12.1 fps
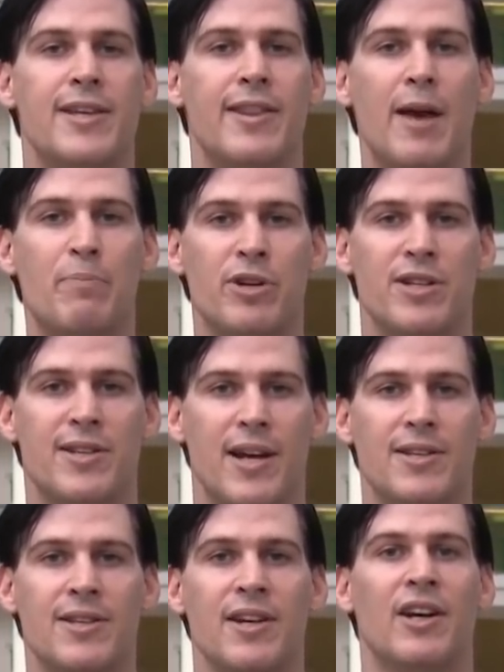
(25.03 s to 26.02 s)
and that
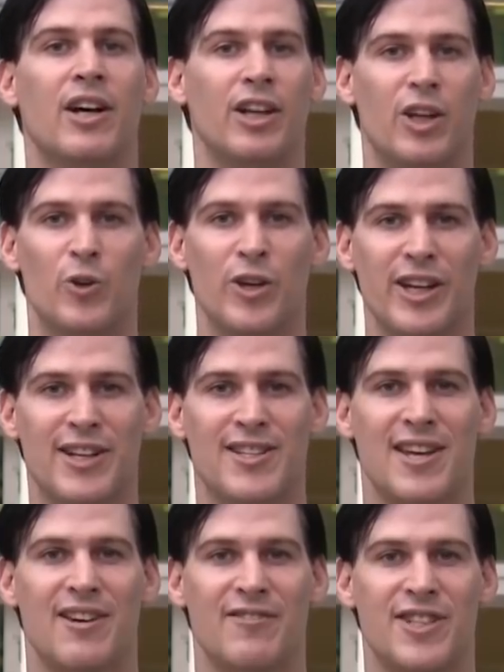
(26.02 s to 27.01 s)
presents a unique
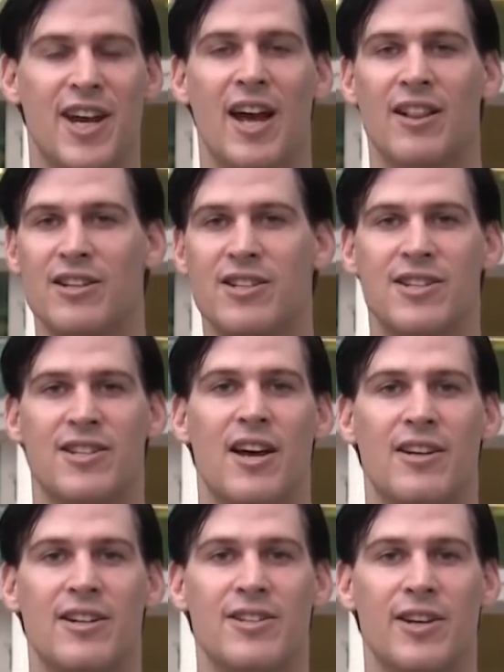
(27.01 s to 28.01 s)
set of challenges
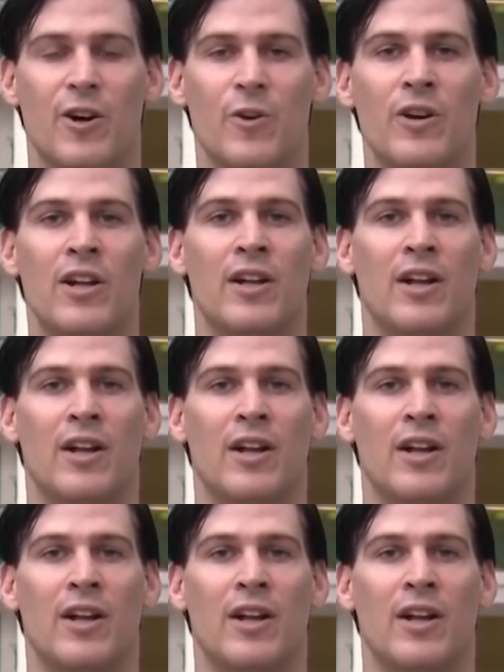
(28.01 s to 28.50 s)
on its own.